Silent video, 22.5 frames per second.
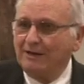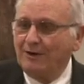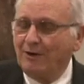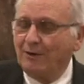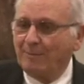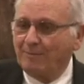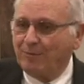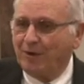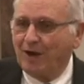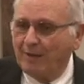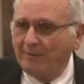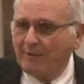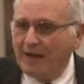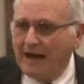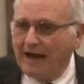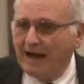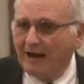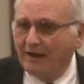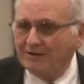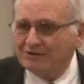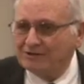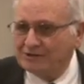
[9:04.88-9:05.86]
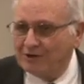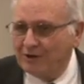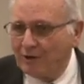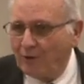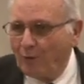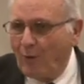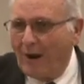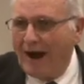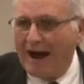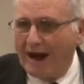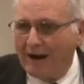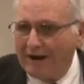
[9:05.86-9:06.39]
or plumb a house
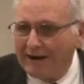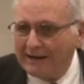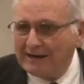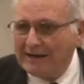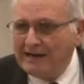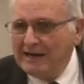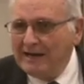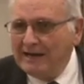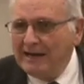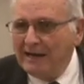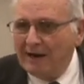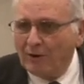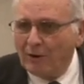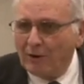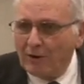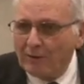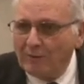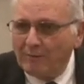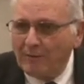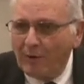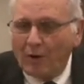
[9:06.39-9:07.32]
or wire it or,